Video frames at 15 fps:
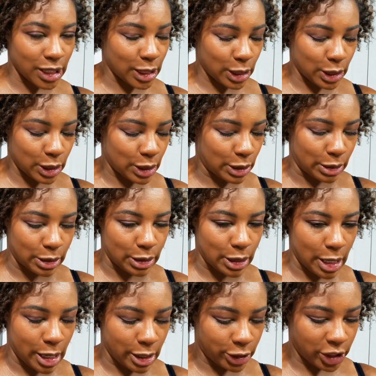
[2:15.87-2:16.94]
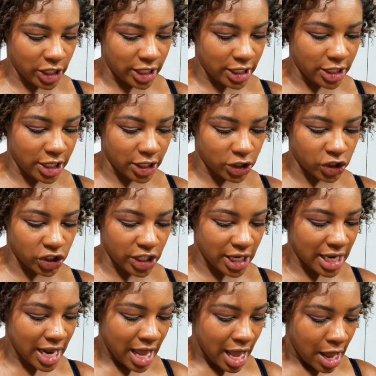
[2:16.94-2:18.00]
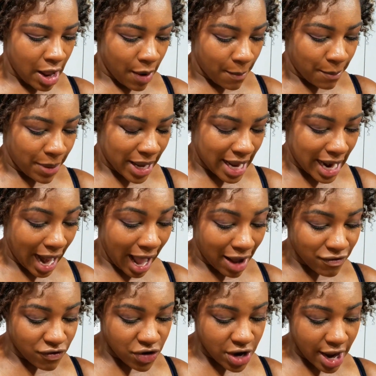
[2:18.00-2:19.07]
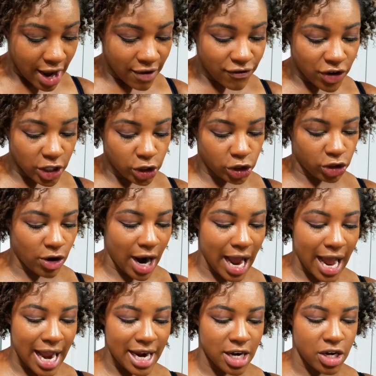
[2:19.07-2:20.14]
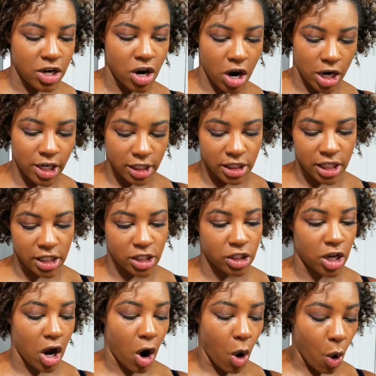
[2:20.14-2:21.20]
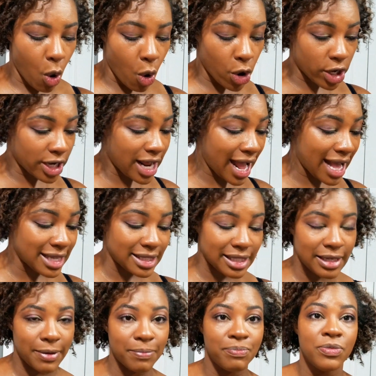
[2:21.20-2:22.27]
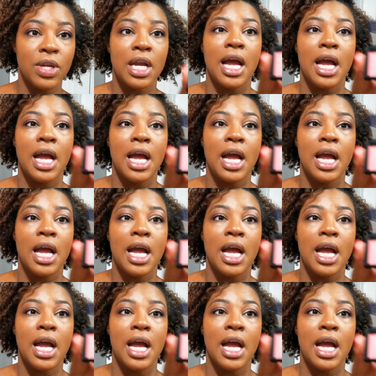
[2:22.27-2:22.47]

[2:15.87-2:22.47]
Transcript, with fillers: It's such an addiction. But I've never tried NARS's Orgasm.